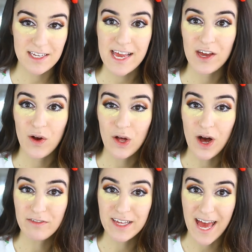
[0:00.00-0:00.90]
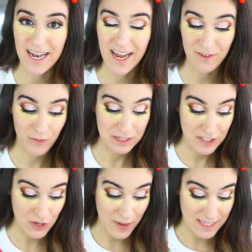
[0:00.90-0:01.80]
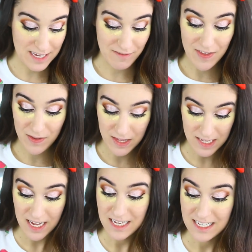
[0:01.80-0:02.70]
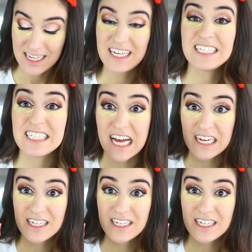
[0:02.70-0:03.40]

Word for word: to take it all off again and redo it if this sucks.